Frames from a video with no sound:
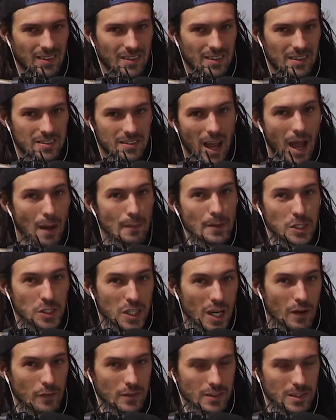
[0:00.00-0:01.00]
that Thomas
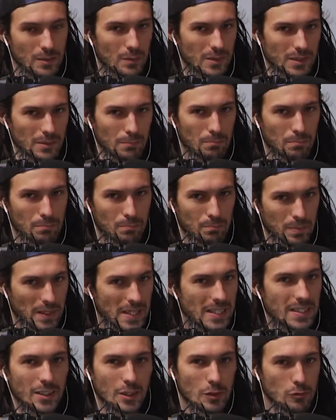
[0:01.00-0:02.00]
Jefferson was a
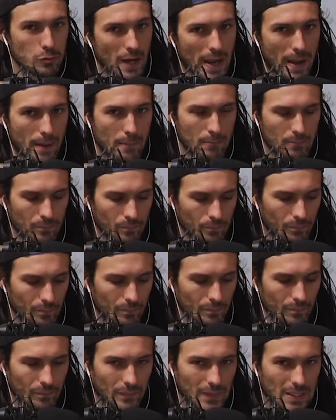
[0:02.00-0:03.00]
piece of crap
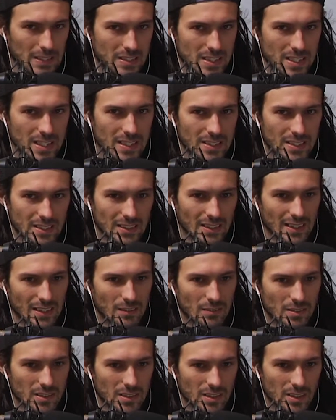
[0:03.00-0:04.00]
because he had
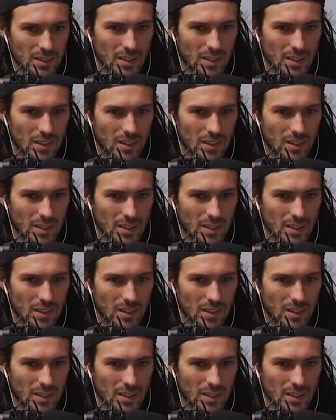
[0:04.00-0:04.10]
slaves.